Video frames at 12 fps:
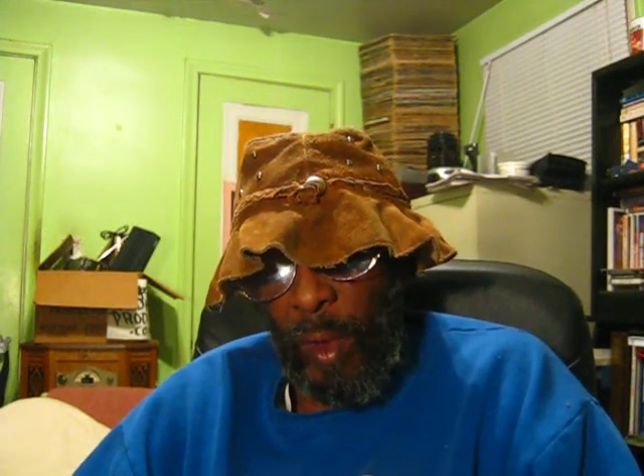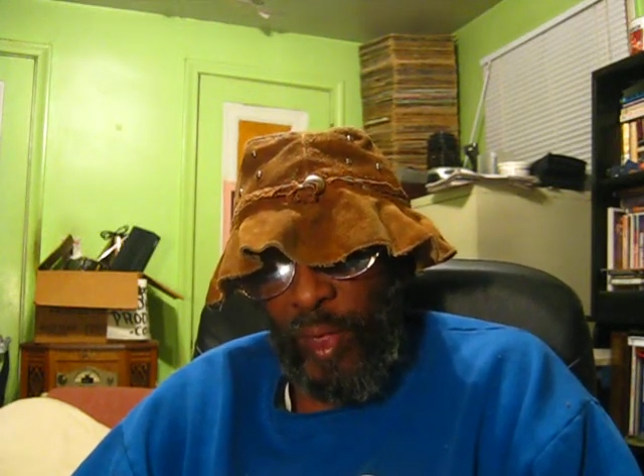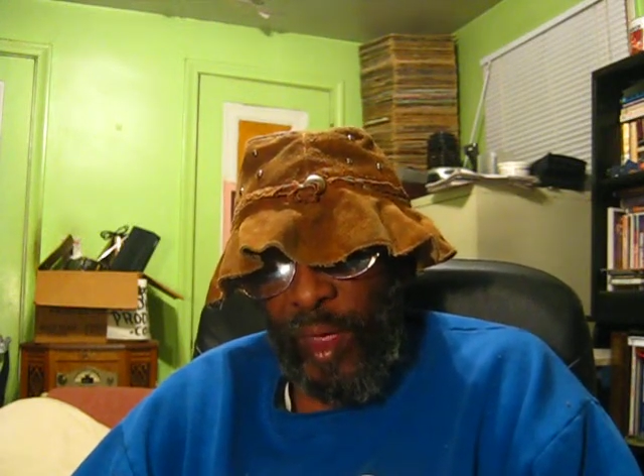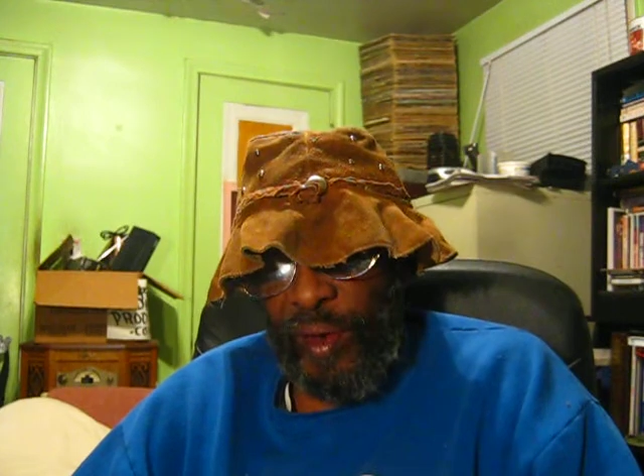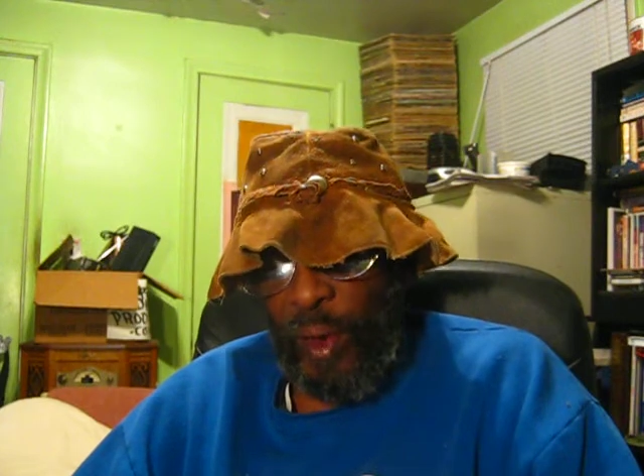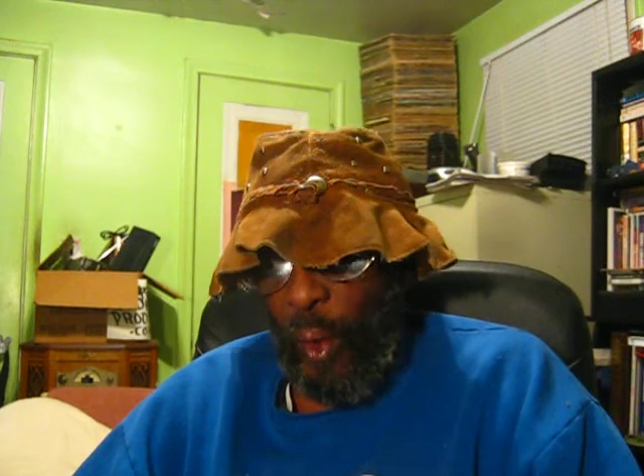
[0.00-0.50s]

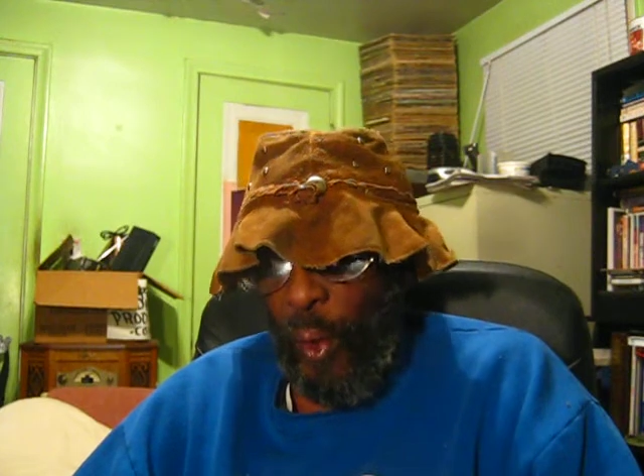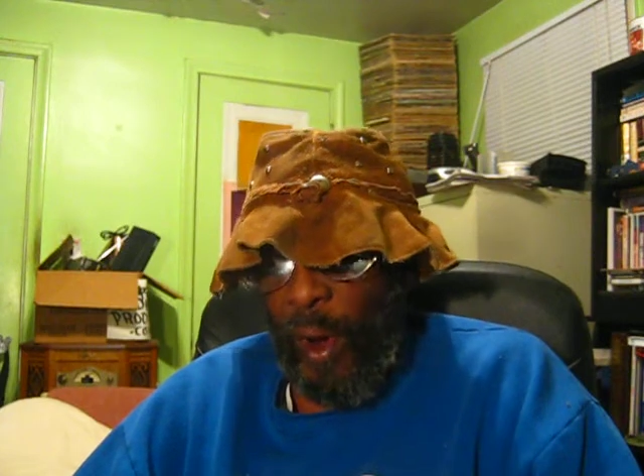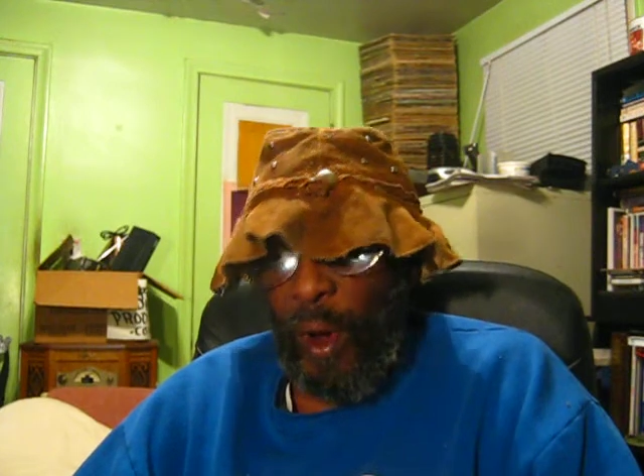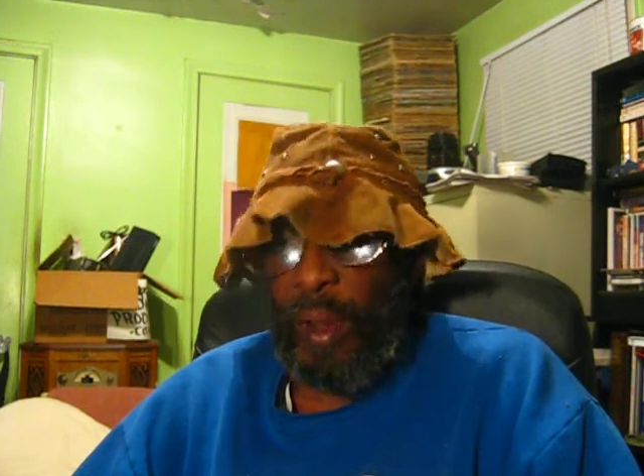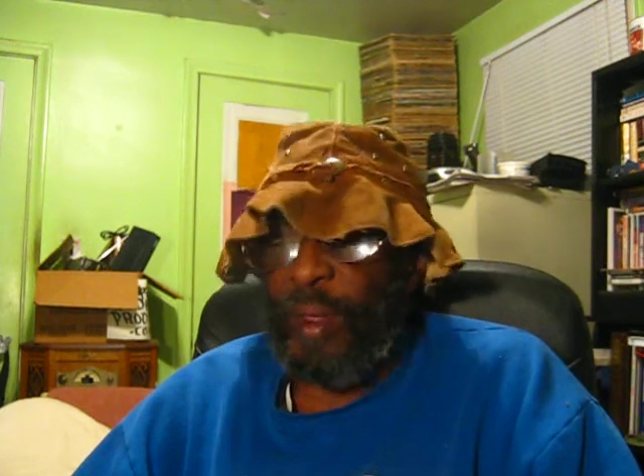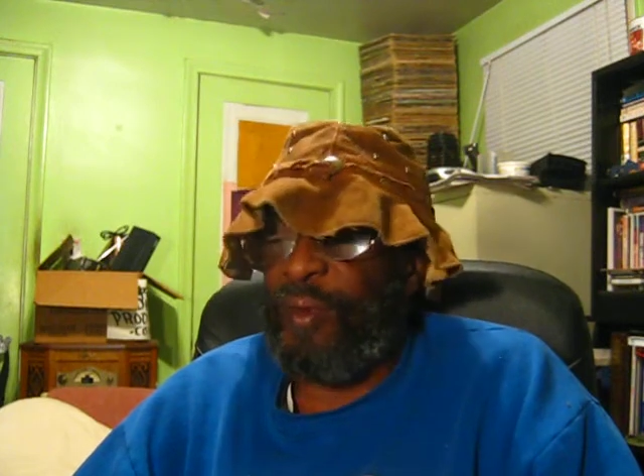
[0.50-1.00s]
then the
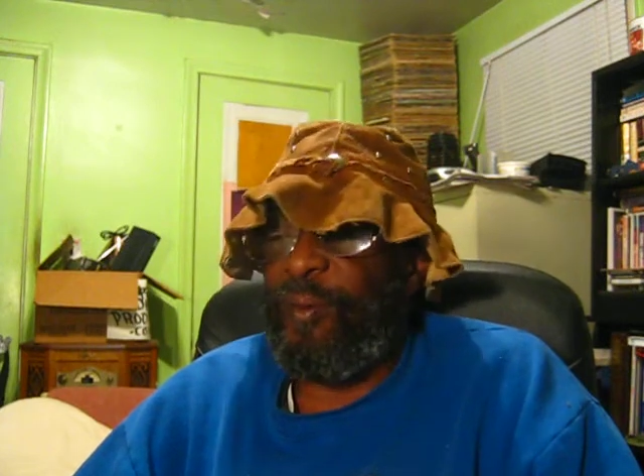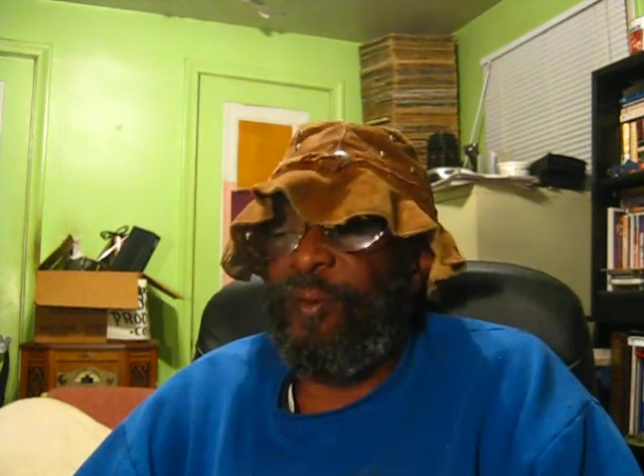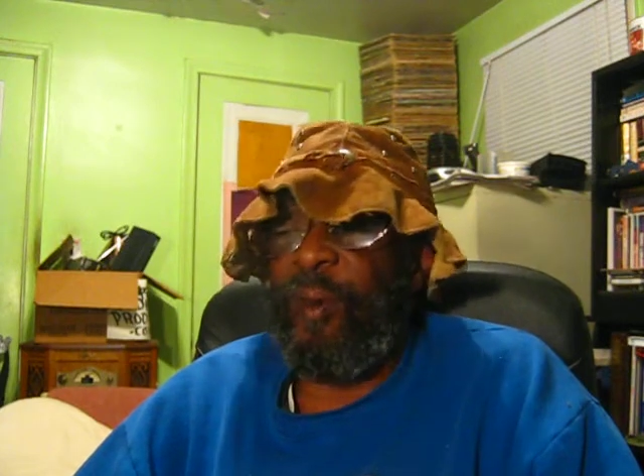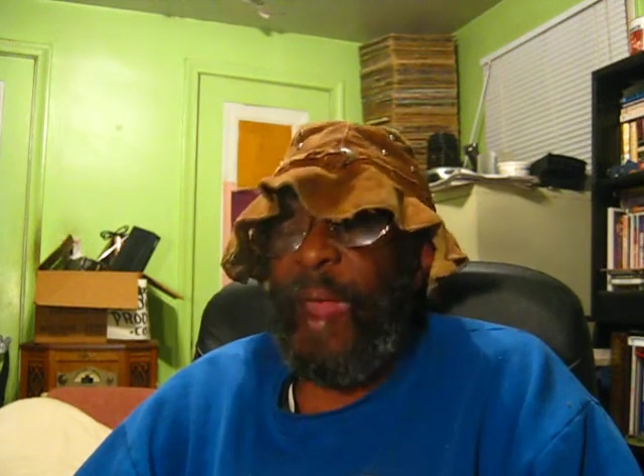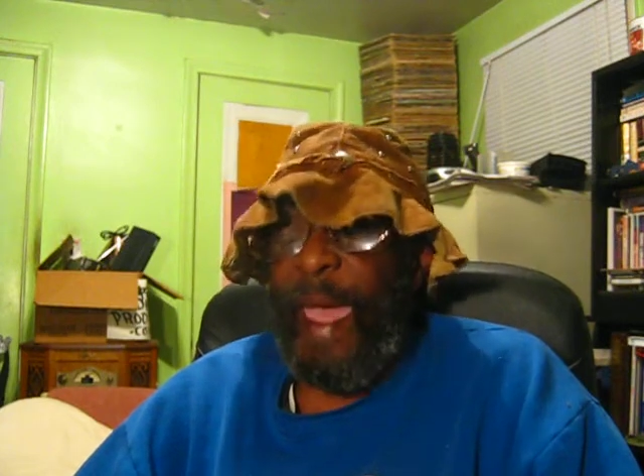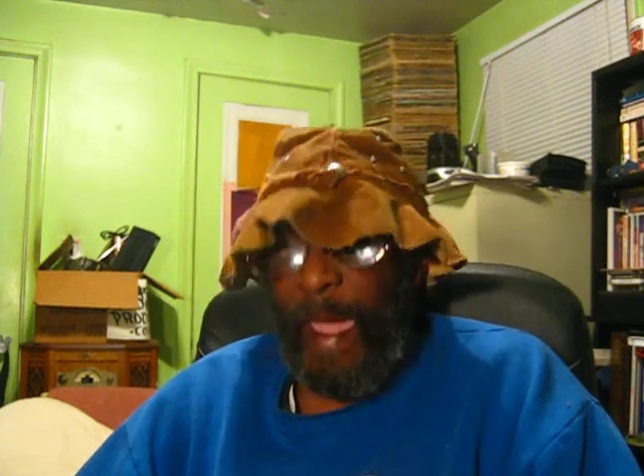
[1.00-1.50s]
world is
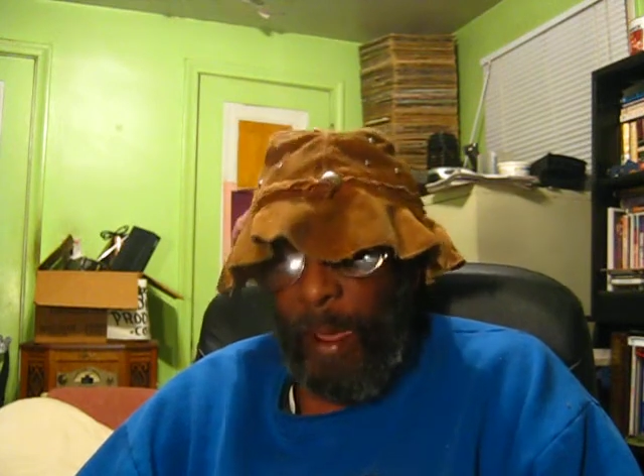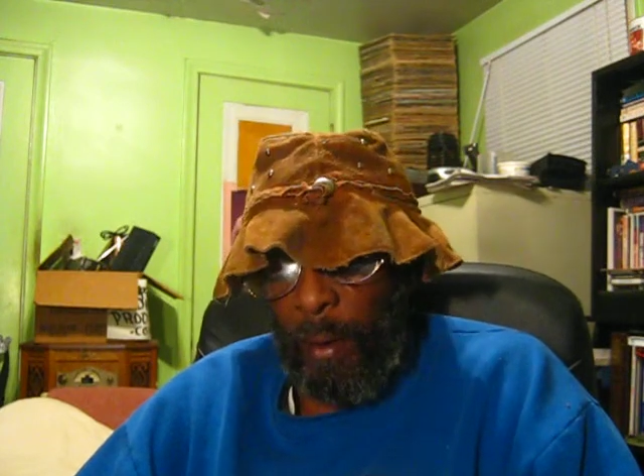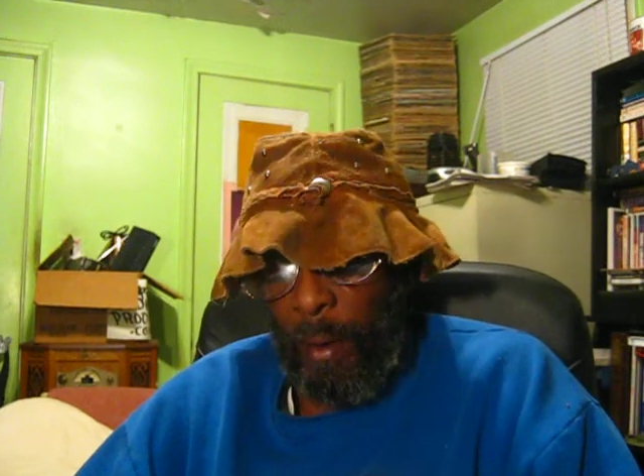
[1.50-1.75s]
flat,